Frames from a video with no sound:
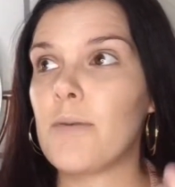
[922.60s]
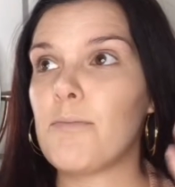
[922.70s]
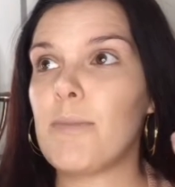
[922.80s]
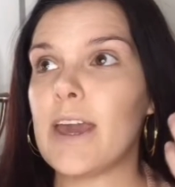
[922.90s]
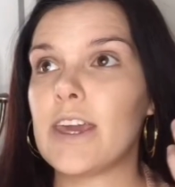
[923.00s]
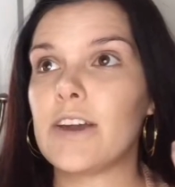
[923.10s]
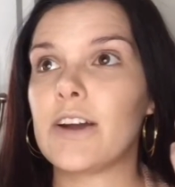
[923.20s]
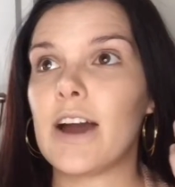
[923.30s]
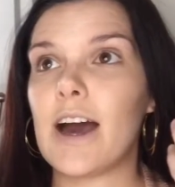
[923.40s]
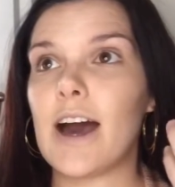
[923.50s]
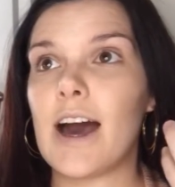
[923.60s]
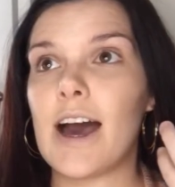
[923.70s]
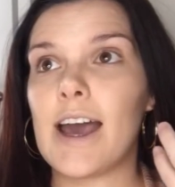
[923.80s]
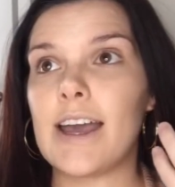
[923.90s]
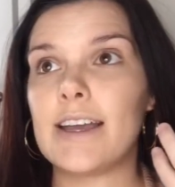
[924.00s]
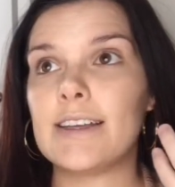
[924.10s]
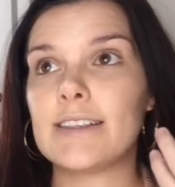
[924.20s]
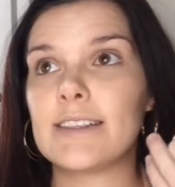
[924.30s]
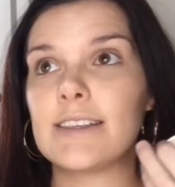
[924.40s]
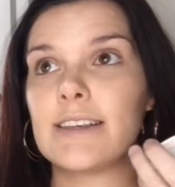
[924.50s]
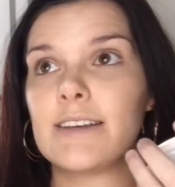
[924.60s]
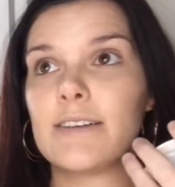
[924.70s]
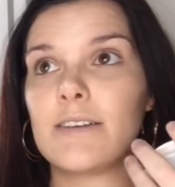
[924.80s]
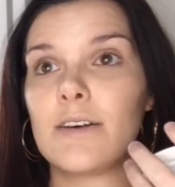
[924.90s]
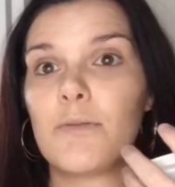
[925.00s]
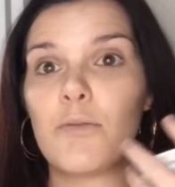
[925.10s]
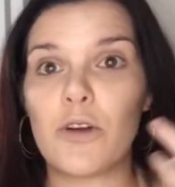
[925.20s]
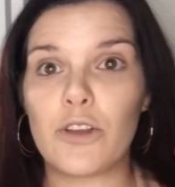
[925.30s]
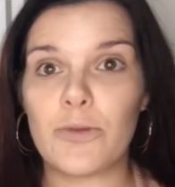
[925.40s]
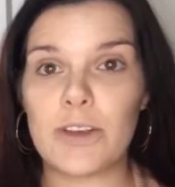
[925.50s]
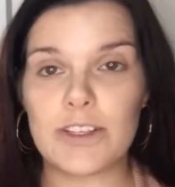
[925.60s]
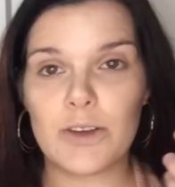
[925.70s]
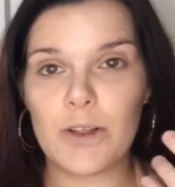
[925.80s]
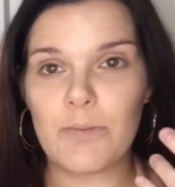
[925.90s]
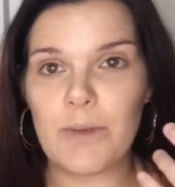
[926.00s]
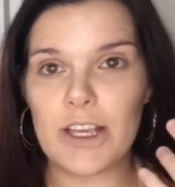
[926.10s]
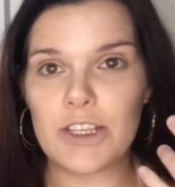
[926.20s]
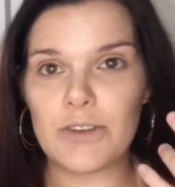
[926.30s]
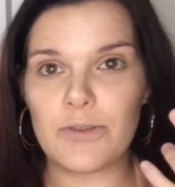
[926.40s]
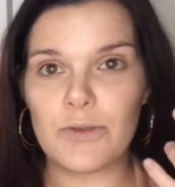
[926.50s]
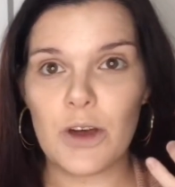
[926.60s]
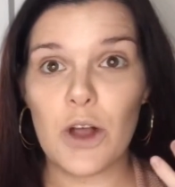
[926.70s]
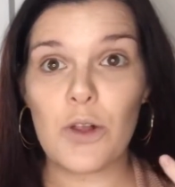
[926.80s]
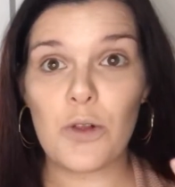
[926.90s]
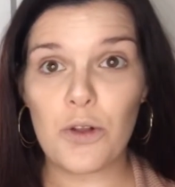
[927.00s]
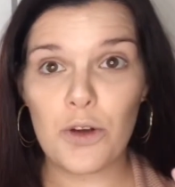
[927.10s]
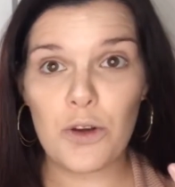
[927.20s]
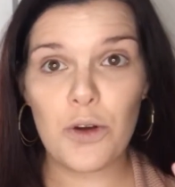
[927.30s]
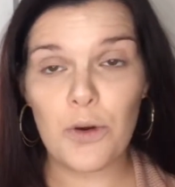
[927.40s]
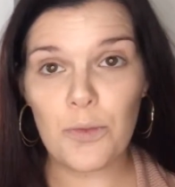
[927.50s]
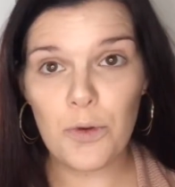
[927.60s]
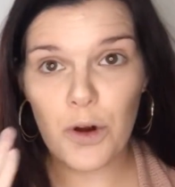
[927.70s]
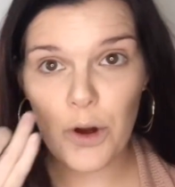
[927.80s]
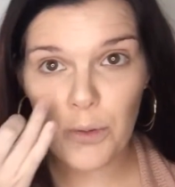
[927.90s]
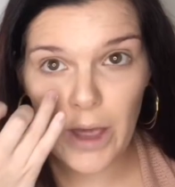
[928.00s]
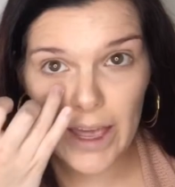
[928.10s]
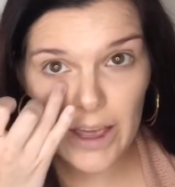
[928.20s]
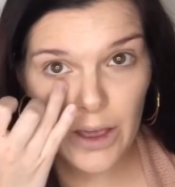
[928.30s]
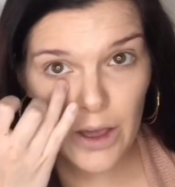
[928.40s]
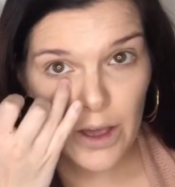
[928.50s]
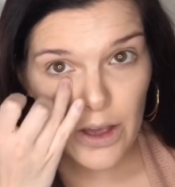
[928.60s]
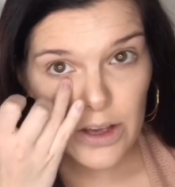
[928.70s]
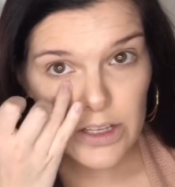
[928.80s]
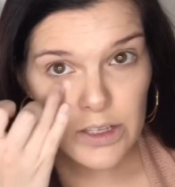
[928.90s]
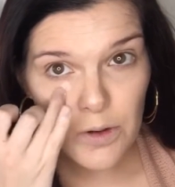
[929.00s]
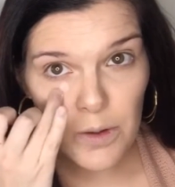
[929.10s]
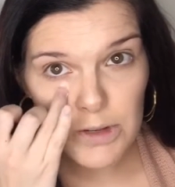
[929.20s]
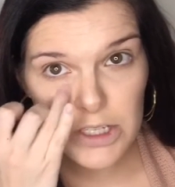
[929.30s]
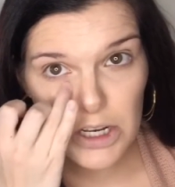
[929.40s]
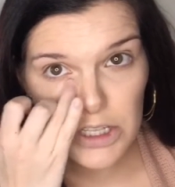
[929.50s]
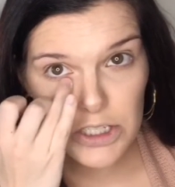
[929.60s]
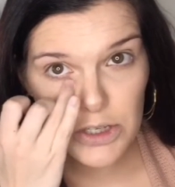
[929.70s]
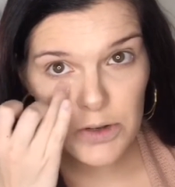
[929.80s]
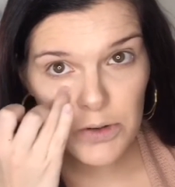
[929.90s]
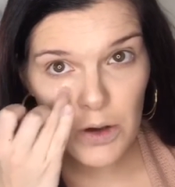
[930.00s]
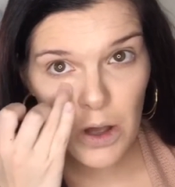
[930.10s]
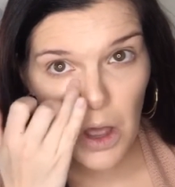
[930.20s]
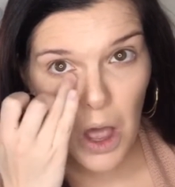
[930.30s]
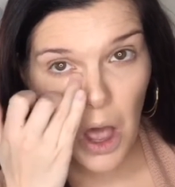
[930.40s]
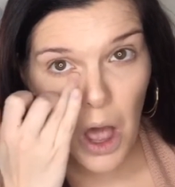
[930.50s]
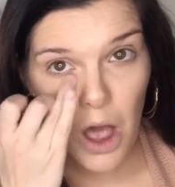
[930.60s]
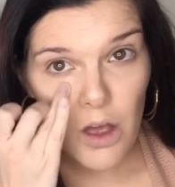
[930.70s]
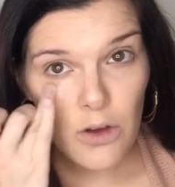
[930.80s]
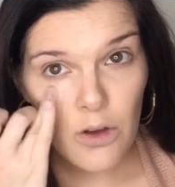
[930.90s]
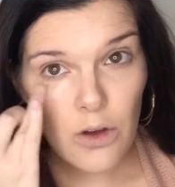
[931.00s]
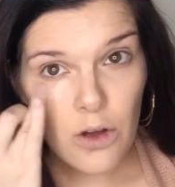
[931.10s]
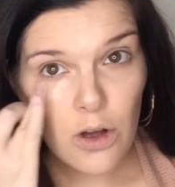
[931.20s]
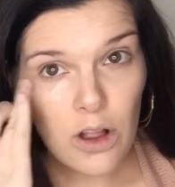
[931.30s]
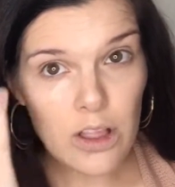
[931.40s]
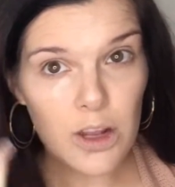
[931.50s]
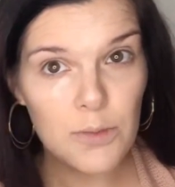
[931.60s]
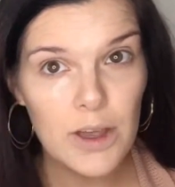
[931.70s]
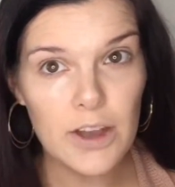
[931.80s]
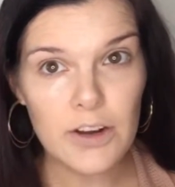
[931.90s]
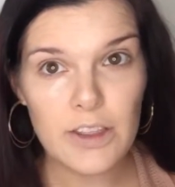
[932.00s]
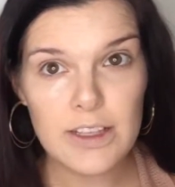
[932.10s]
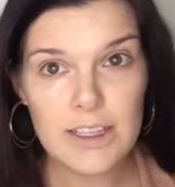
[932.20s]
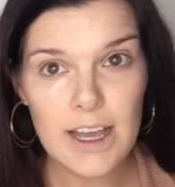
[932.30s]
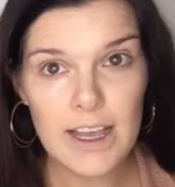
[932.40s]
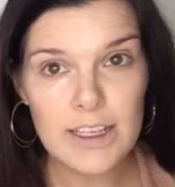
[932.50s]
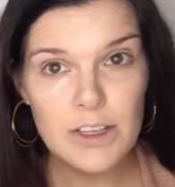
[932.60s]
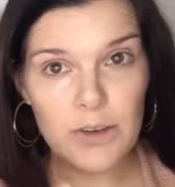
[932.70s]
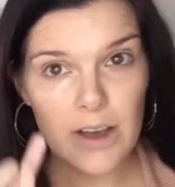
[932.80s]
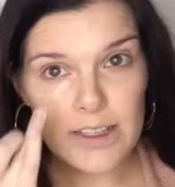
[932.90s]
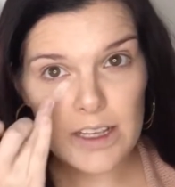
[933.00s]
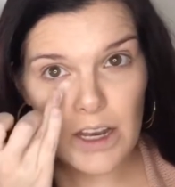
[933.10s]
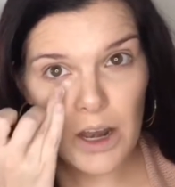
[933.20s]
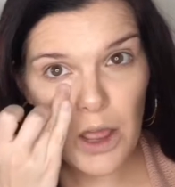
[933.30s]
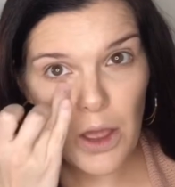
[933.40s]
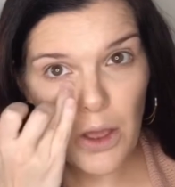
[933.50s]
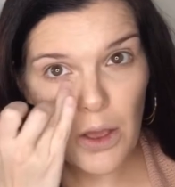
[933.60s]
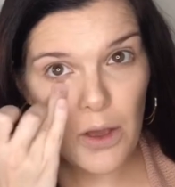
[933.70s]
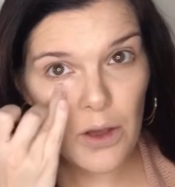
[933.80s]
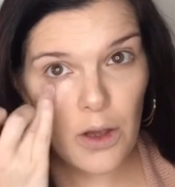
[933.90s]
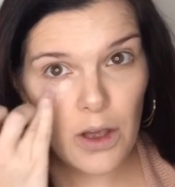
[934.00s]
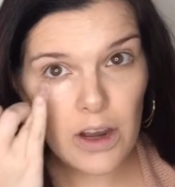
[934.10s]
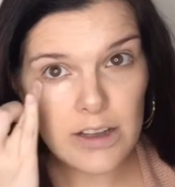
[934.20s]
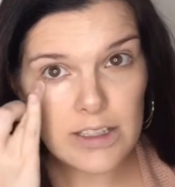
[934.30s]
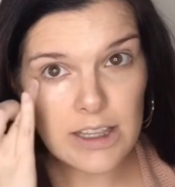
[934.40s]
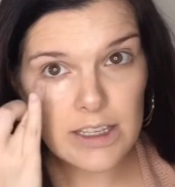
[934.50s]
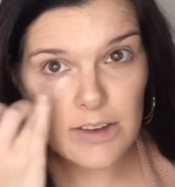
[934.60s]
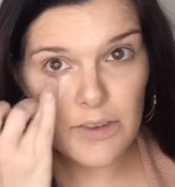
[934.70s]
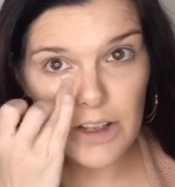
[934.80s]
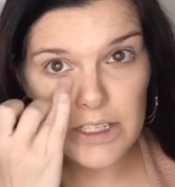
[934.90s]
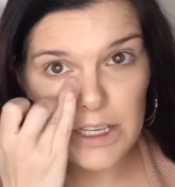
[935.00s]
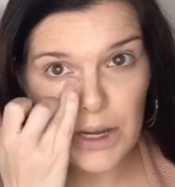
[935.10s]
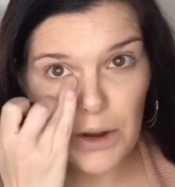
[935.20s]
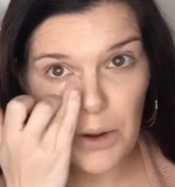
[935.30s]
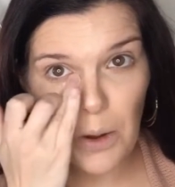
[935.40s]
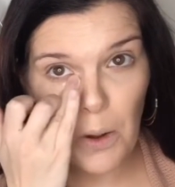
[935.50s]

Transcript: make your eyes more luminous. So it makes you look more awake. So I'm just gonna do a little bit under this eye so you guys can kind of see the difference here.